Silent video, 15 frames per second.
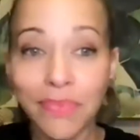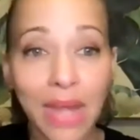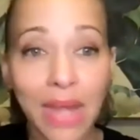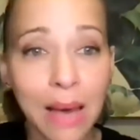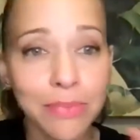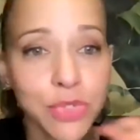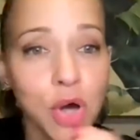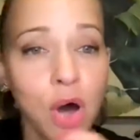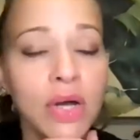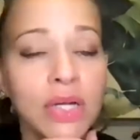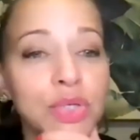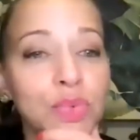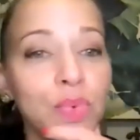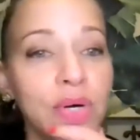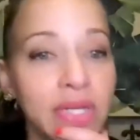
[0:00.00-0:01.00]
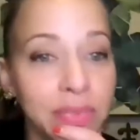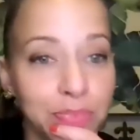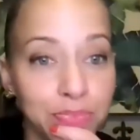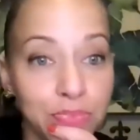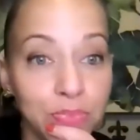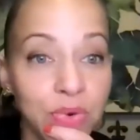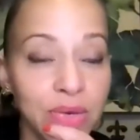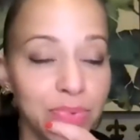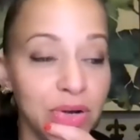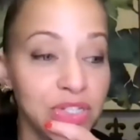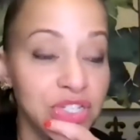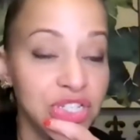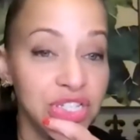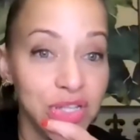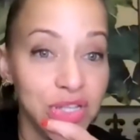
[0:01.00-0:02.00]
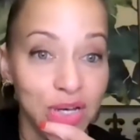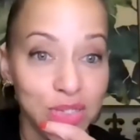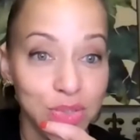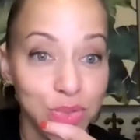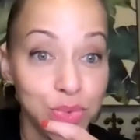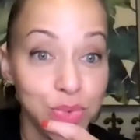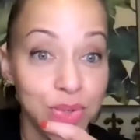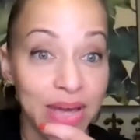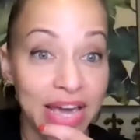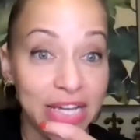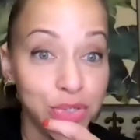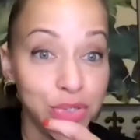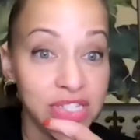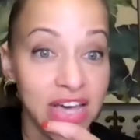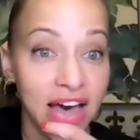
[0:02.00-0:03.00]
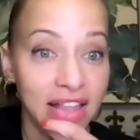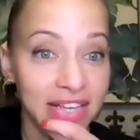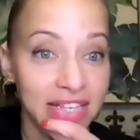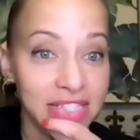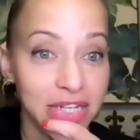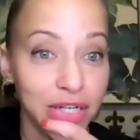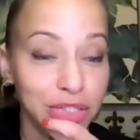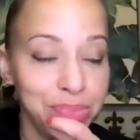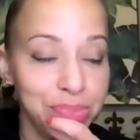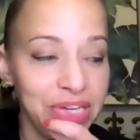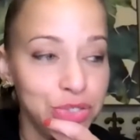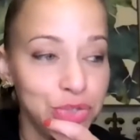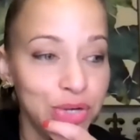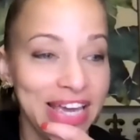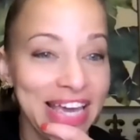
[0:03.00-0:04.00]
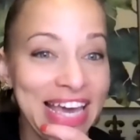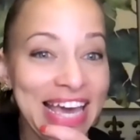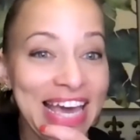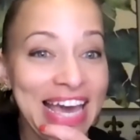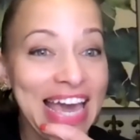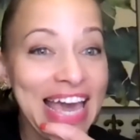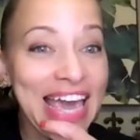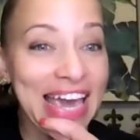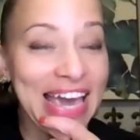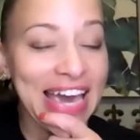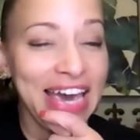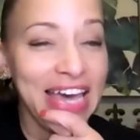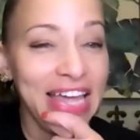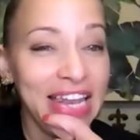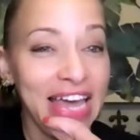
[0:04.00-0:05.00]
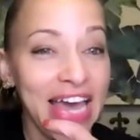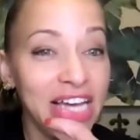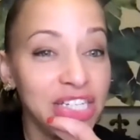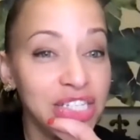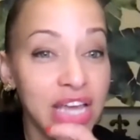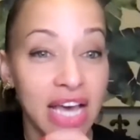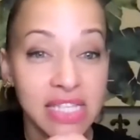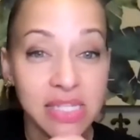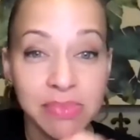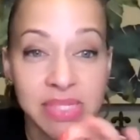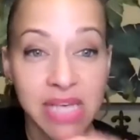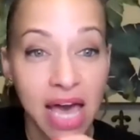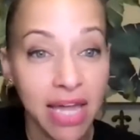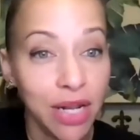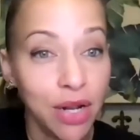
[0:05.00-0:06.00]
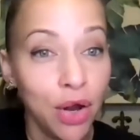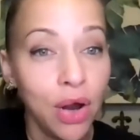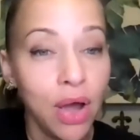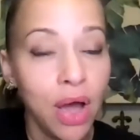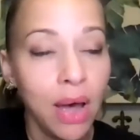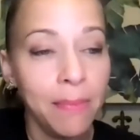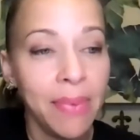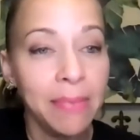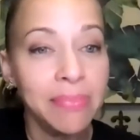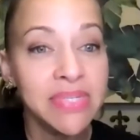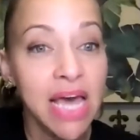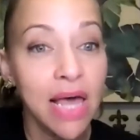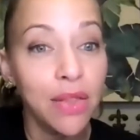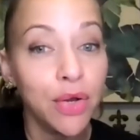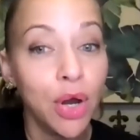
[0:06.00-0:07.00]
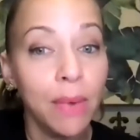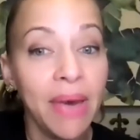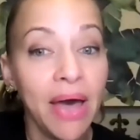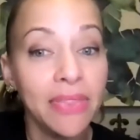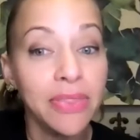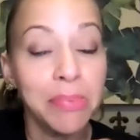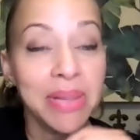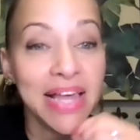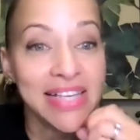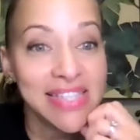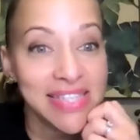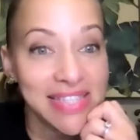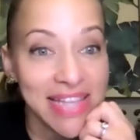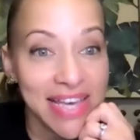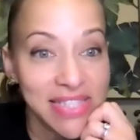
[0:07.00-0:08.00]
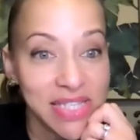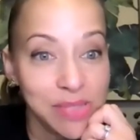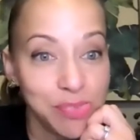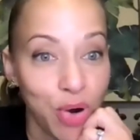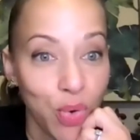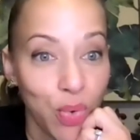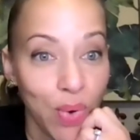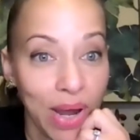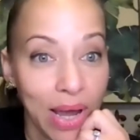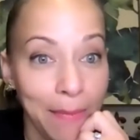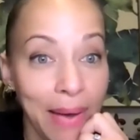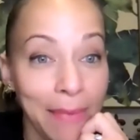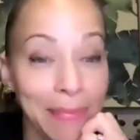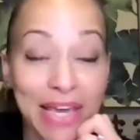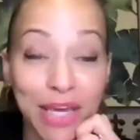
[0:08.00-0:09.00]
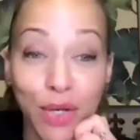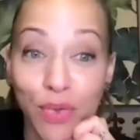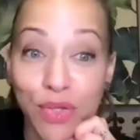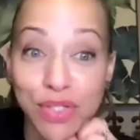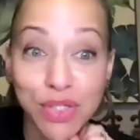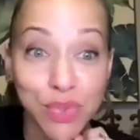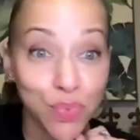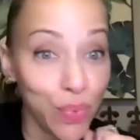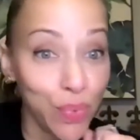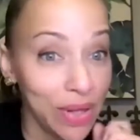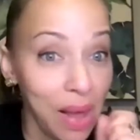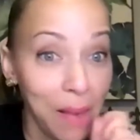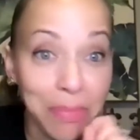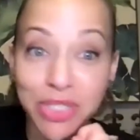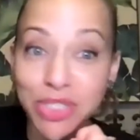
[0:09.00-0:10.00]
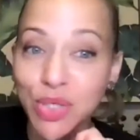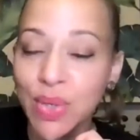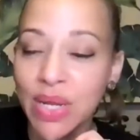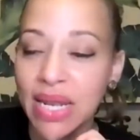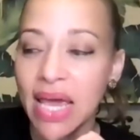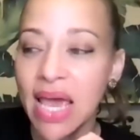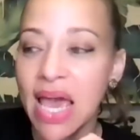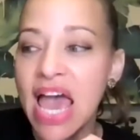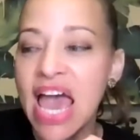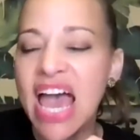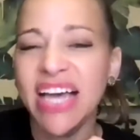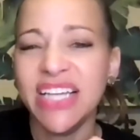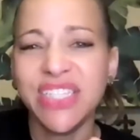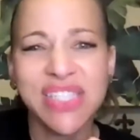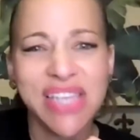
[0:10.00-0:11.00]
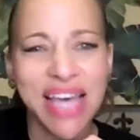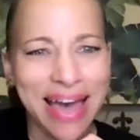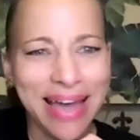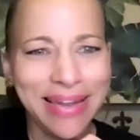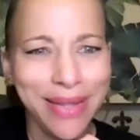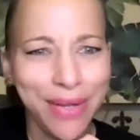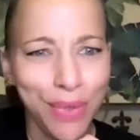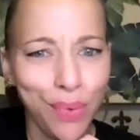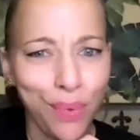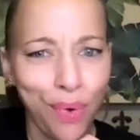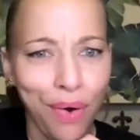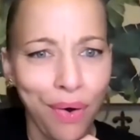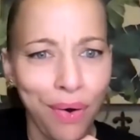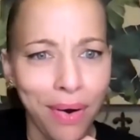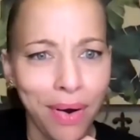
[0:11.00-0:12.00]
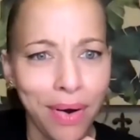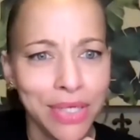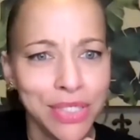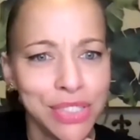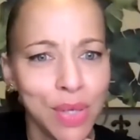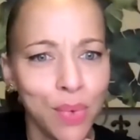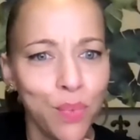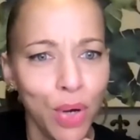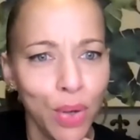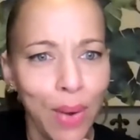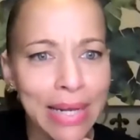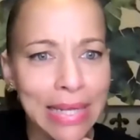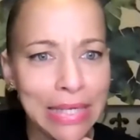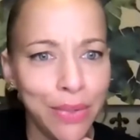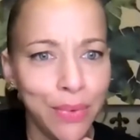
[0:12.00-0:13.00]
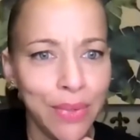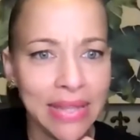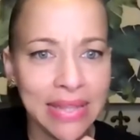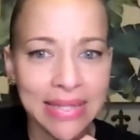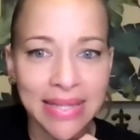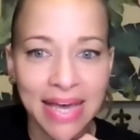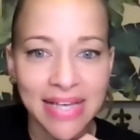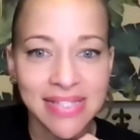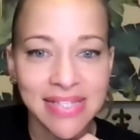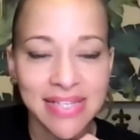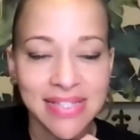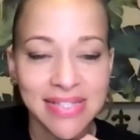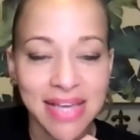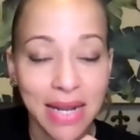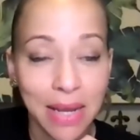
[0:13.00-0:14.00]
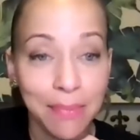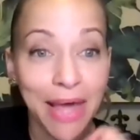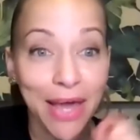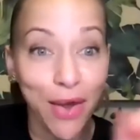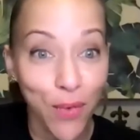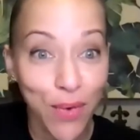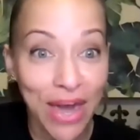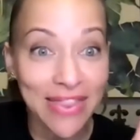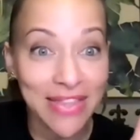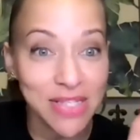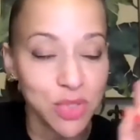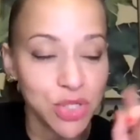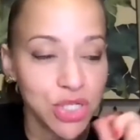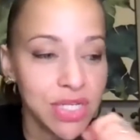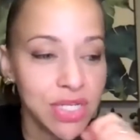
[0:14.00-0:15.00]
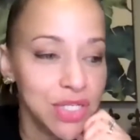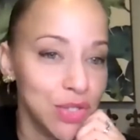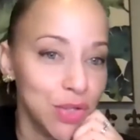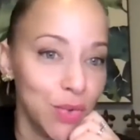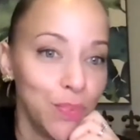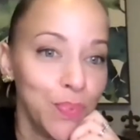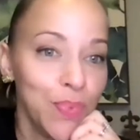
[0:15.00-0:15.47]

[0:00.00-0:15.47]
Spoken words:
I'm talking to one person. She's one of Adrienne's colleagues, Dr. Petrie. And as I'm signing her up, I'm telling her about the Plexus Lexus program. I'm like, this is a real opportunity. And she's like, I need a new car. And she's like, what do I need to do to get the Lexus? And I'm like, okay, this is what you need to do.